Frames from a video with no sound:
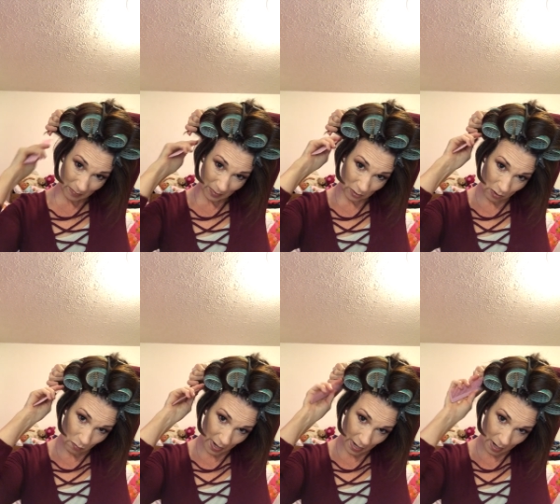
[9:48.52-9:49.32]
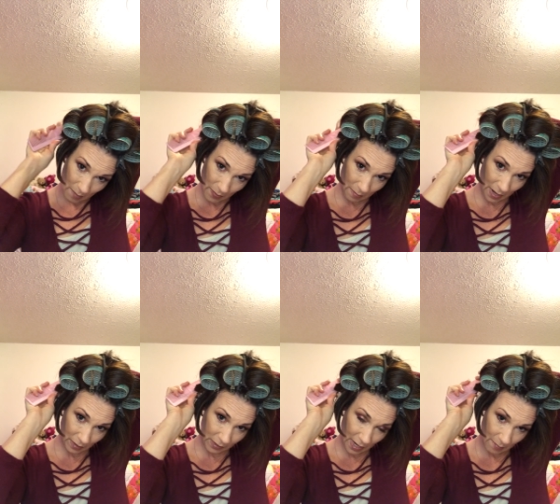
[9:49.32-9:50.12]
So I wake up and that
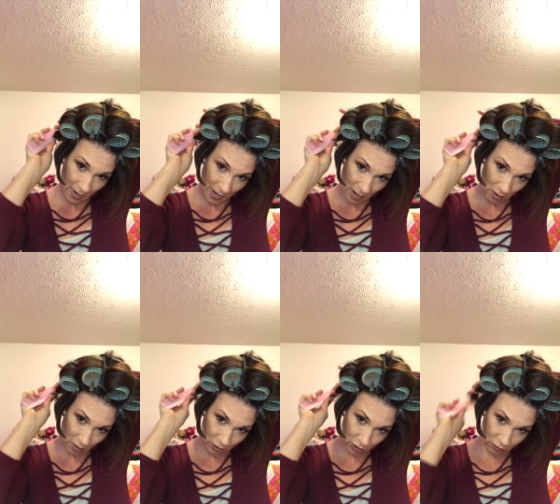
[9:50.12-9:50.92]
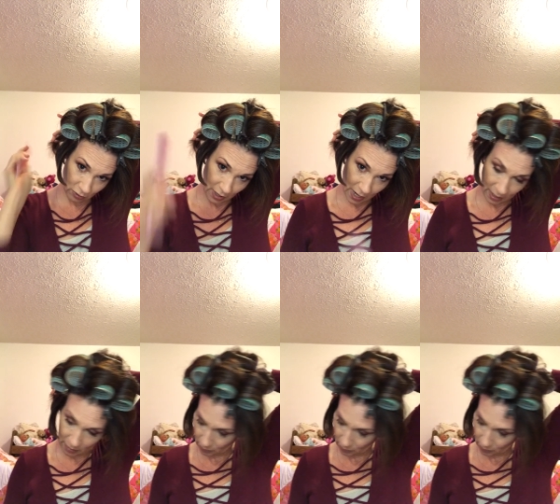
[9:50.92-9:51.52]
side of my hair has usually had a